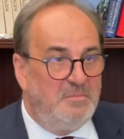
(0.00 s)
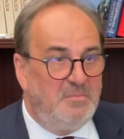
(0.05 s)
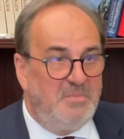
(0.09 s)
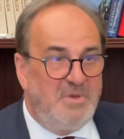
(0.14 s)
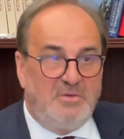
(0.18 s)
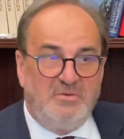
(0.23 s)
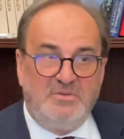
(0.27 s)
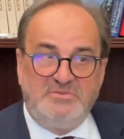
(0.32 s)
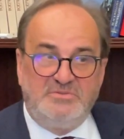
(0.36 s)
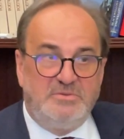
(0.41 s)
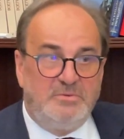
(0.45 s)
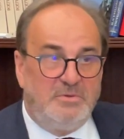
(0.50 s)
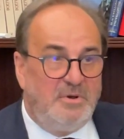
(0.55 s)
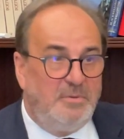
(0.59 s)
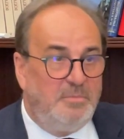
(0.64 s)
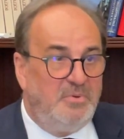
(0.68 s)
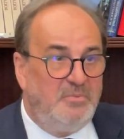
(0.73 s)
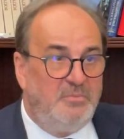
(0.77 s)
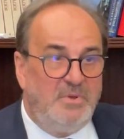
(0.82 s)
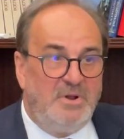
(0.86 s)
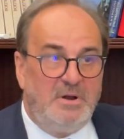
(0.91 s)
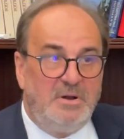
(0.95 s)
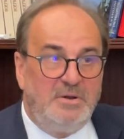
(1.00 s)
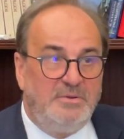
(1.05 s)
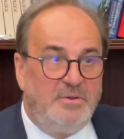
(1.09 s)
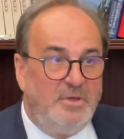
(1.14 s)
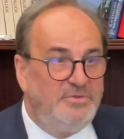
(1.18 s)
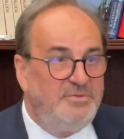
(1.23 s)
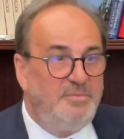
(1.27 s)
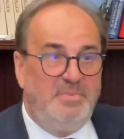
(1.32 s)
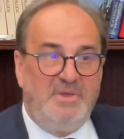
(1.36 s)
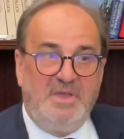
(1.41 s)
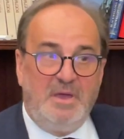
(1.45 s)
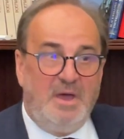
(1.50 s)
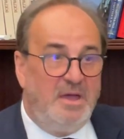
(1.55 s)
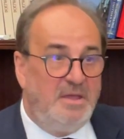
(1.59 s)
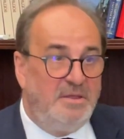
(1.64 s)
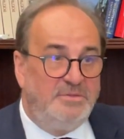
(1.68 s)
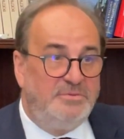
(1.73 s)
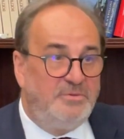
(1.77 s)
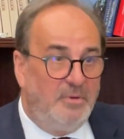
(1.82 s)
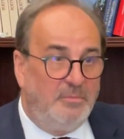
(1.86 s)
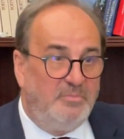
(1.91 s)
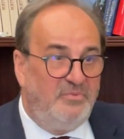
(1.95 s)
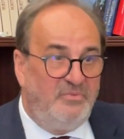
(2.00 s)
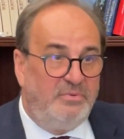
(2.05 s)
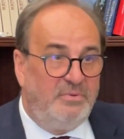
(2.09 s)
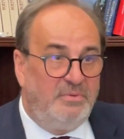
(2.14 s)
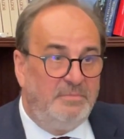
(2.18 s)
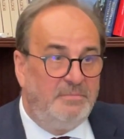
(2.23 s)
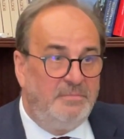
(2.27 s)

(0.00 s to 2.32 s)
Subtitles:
because Europe will not be Eintopf,